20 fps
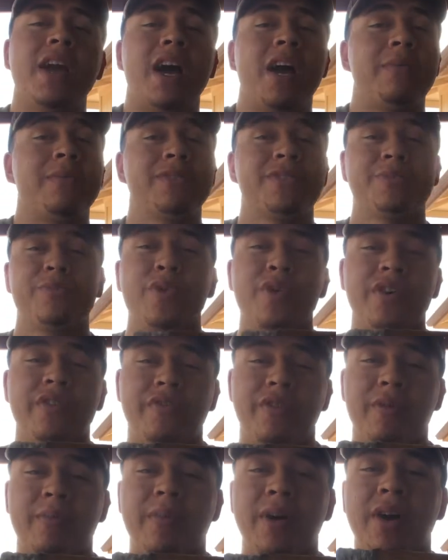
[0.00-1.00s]
I've been smoking
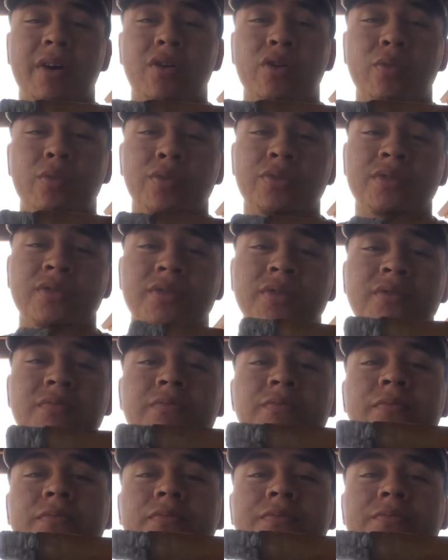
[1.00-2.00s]
for about almost
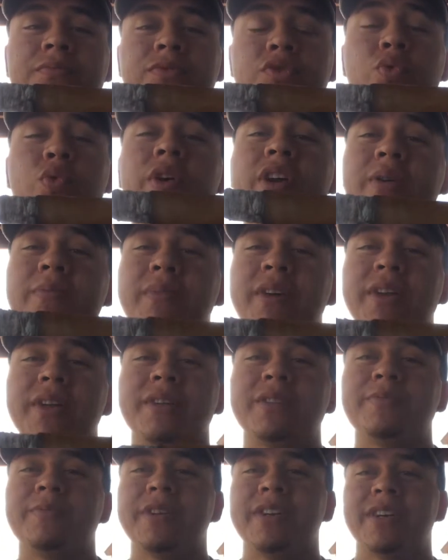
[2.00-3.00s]
20
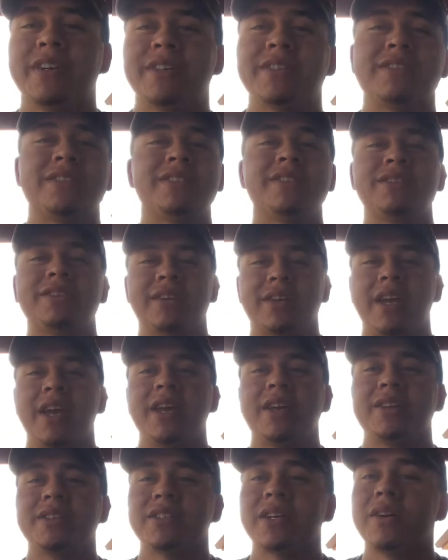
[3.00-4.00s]
minutes because these
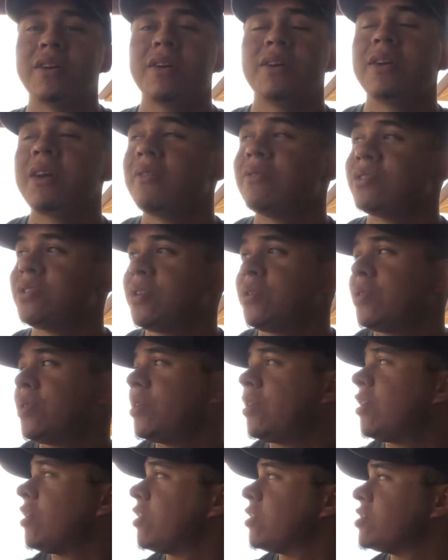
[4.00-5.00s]
cicadas out here in
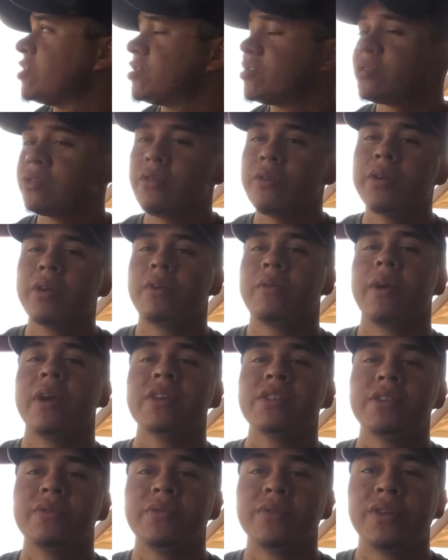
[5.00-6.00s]
Arizona are just going
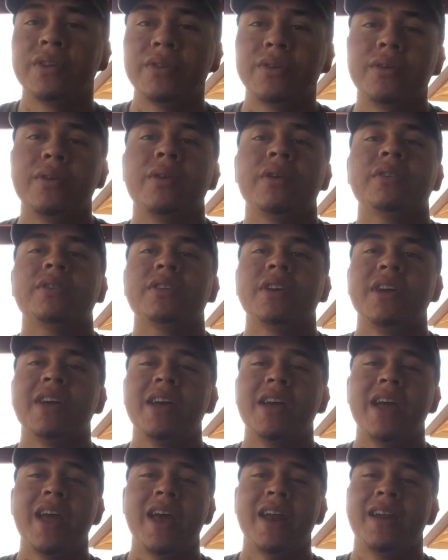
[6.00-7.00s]
crazy with the noise
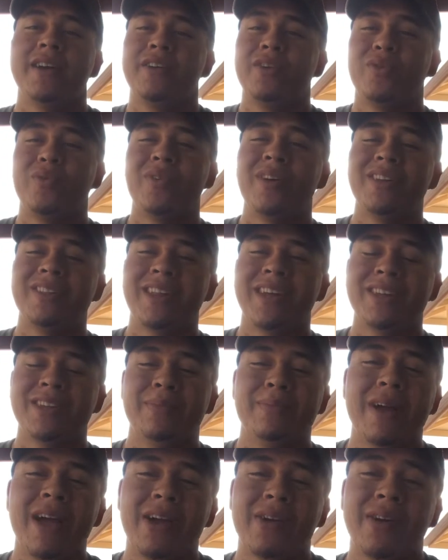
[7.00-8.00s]
and I don't want that in
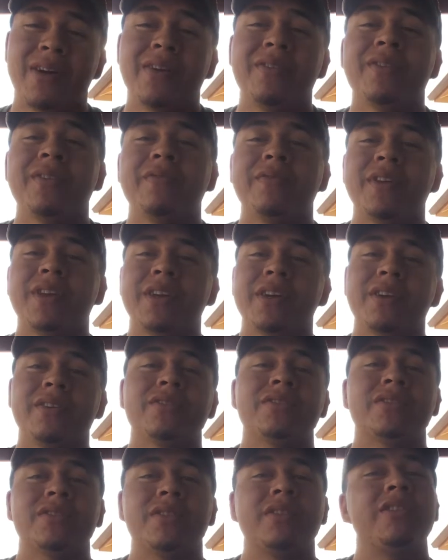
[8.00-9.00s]
the background of the
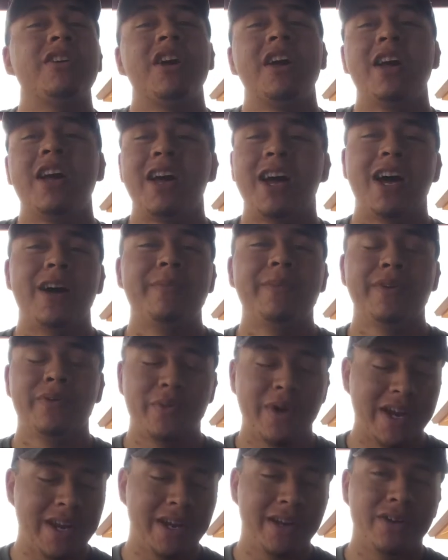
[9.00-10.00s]
video so I've been
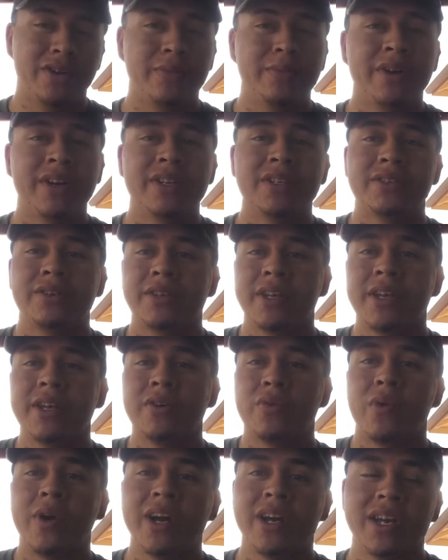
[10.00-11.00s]
waiting a little bit until they
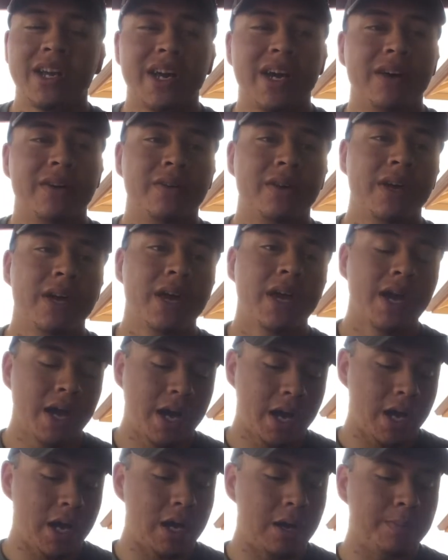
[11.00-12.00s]
quiet down
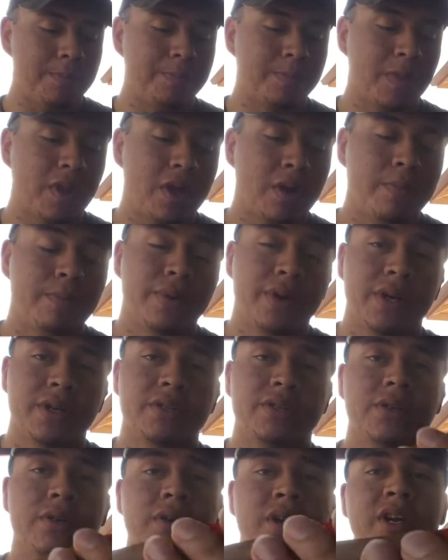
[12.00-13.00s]
um,
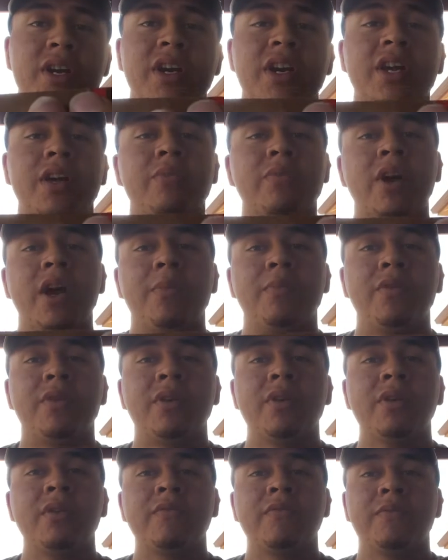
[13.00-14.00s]
but so Connecticut
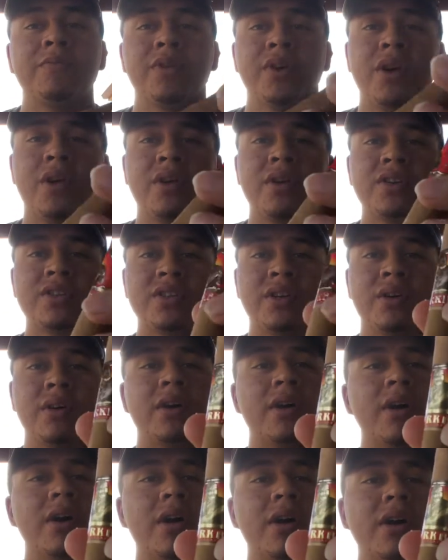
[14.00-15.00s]
wrapper from the Gurkha
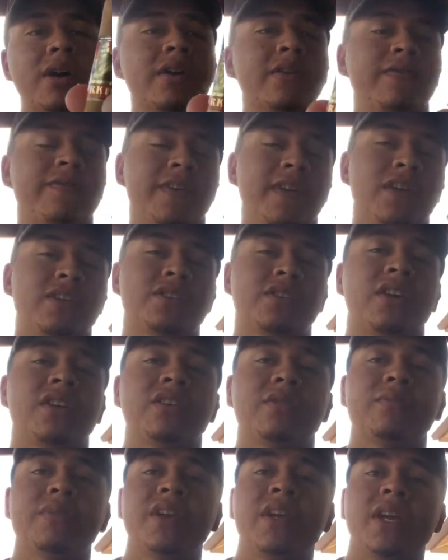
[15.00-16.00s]
cigar fillers are
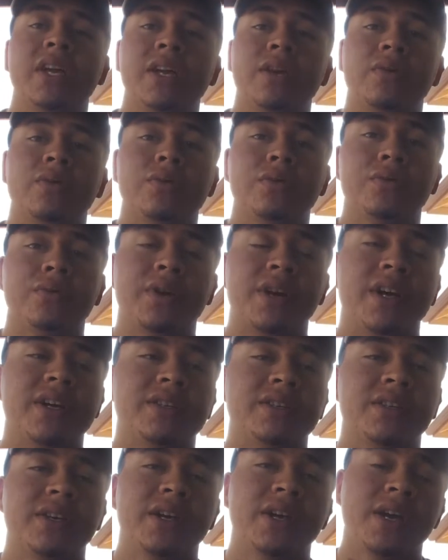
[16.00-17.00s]
Dominican and
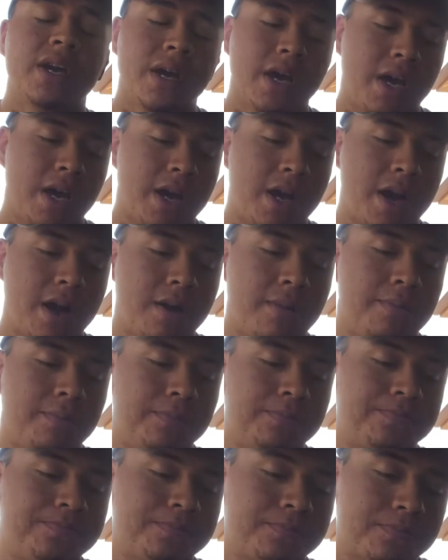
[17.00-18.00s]
Honduras um,
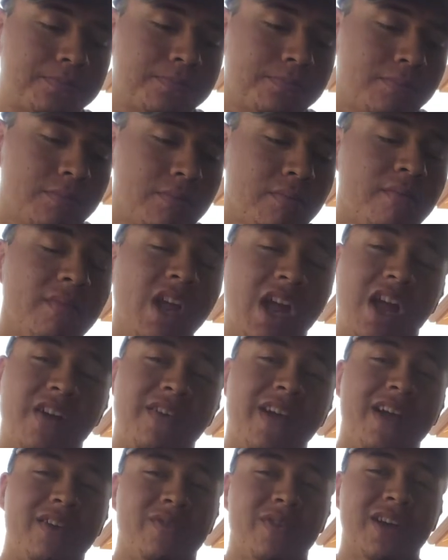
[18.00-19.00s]

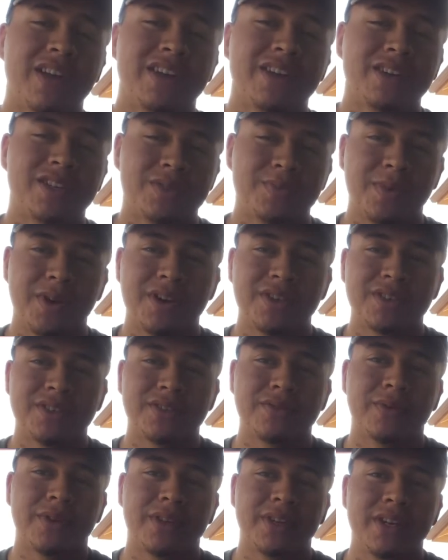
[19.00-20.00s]
I've had really good
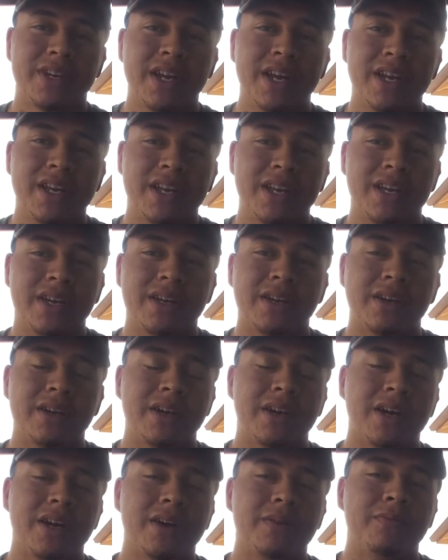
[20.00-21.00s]
experiences with Connecticut
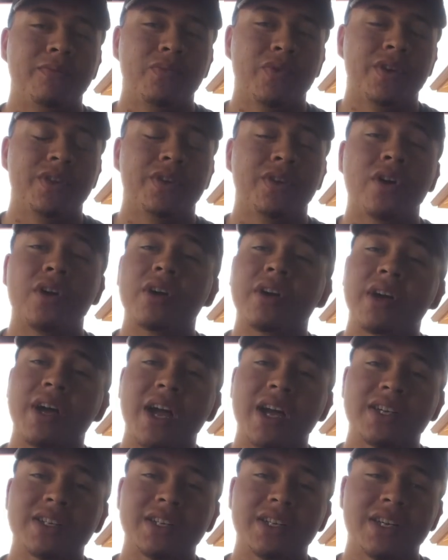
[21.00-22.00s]
um, with Gurkha
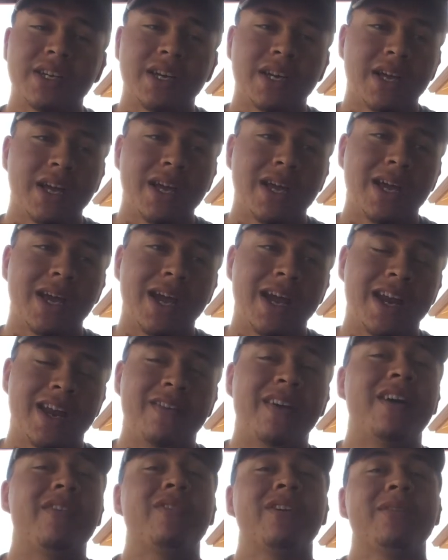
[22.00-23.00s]
actually and
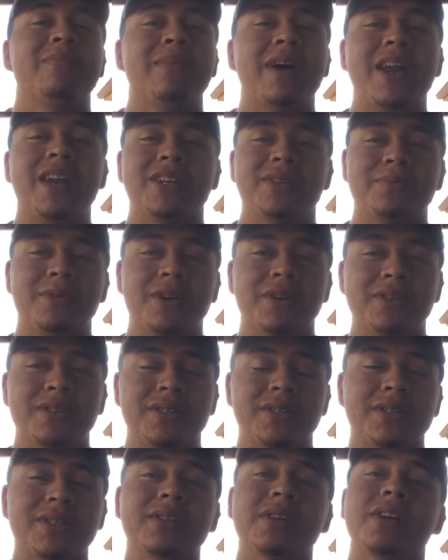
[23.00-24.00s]
I had really bad
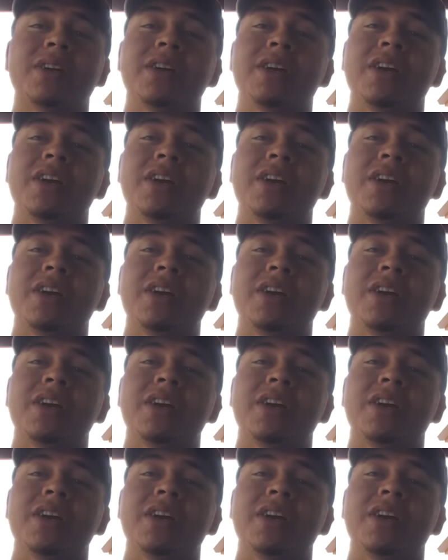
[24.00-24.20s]
experiences